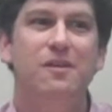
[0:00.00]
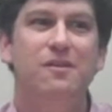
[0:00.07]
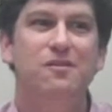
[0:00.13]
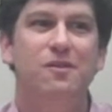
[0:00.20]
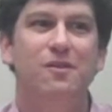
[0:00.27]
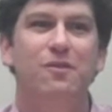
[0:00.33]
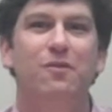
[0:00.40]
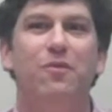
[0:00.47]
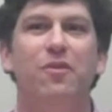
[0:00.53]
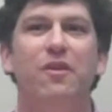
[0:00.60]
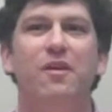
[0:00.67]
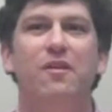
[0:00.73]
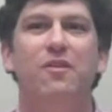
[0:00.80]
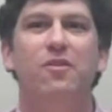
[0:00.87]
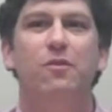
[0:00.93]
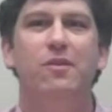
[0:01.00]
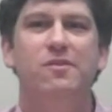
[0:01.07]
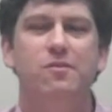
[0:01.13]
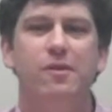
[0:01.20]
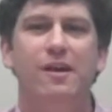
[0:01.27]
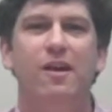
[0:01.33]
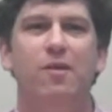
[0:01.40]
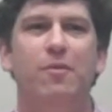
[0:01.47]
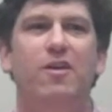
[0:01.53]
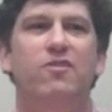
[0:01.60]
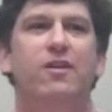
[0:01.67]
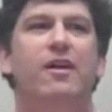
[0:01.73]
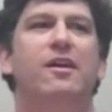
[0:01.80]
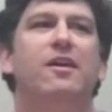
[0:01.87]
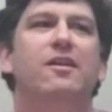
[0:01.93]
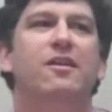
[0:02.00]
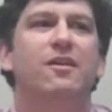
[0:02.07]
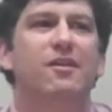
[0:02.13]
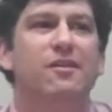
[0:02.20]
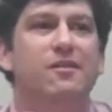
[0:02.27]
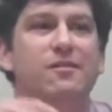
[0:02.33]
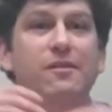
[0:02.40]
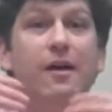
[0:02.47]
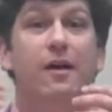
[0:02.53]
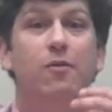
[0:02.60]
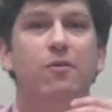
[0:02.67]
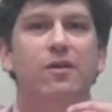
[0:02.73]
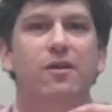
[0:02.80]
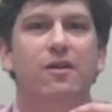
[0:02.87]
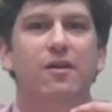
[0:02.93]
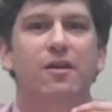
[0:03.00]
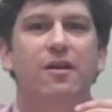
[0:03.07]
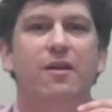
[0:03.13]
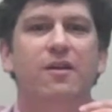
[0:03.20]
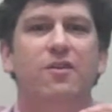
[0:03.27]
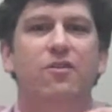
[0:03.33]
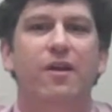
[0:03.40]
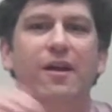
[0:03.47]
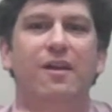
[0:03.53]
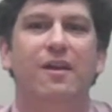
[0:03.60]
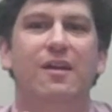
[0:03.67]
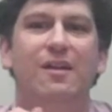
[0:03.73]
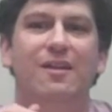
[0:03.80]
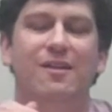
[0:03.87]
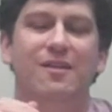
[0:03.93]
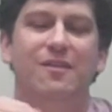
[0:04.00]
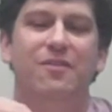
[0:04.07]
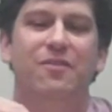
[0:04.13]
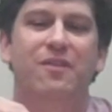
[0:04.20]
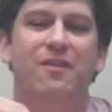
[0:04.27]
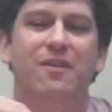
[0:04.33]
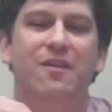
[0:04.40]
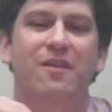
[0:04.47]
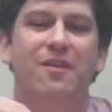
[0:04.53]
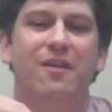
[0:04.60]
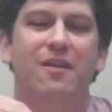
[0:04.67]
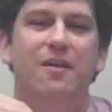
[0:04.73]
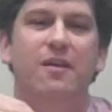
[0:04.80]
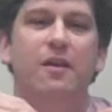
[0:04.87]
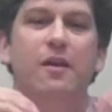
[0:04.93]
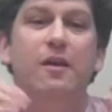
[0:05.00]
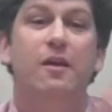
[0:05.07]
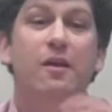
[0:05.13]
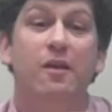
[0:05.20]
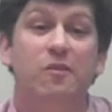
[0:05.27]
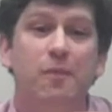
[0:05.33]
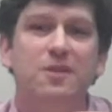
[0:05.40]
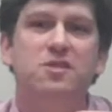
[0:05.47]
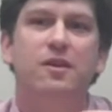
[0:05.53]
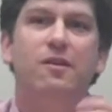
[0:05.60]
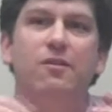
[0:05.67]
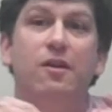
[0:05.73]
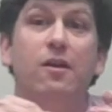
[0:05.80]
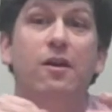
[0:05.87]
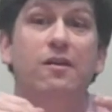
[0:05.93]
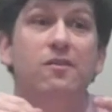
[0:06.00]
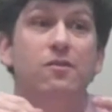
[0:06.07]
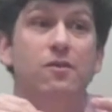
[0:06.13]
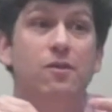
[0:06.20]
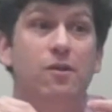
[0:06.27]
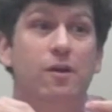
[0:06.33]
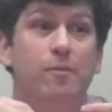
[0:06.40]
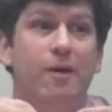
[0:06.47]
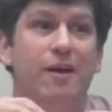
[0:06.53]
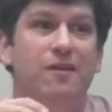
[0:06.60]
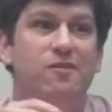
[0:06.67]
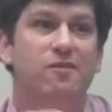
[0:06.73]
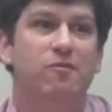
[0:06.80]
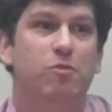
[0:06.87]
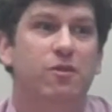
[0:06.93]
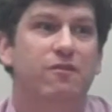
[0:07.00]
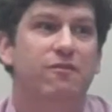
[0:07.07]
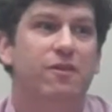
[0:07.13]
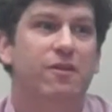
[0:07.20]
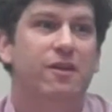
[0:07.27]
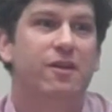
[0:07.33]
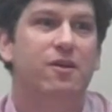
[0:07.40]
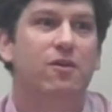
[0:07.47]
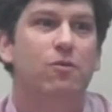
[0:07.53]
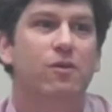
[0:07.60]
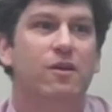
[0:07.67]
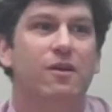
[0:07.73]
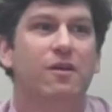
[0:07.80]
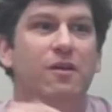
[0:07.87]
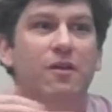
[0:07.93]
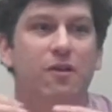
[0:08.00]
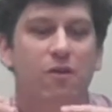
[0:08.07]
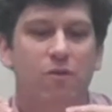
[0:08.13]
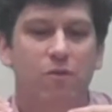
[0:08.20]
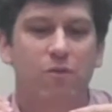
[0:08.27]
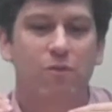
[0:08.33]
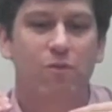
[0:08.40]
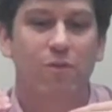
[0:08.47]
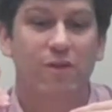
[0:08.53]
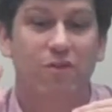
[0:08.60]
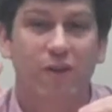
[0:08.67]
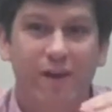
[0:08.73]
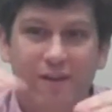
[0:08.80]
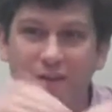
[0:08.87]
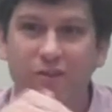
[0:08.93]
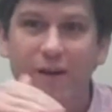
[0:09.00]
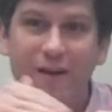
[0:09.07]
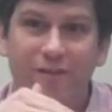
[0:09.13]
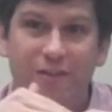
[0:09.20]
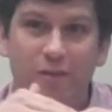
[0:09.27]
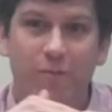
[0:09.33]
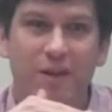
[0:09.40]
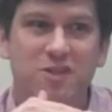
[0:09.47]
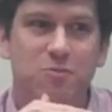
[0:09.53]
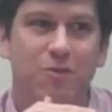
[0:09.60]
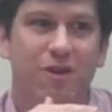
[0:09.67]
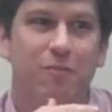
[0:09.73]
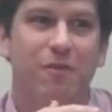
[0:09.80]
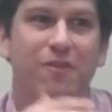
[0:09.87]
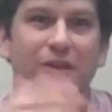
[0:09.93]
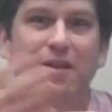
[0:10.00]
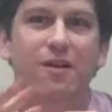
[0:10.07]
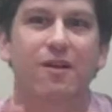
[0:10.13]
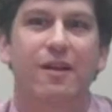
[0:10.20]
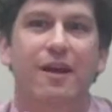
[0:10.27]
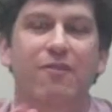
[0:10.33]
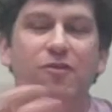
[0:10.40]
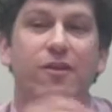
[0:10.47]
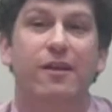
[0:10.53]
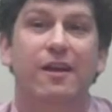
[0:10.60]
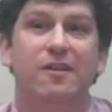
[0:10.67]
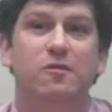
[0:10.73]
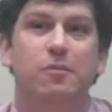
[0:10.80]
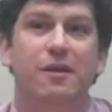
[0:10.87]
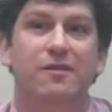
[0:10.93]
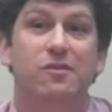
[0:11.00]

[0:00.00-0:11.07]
So the reason we care about tracking error is that we are tracking, especially in regards to a passive portfolio, where we're trying to track to the benchmark, but then on an after-tax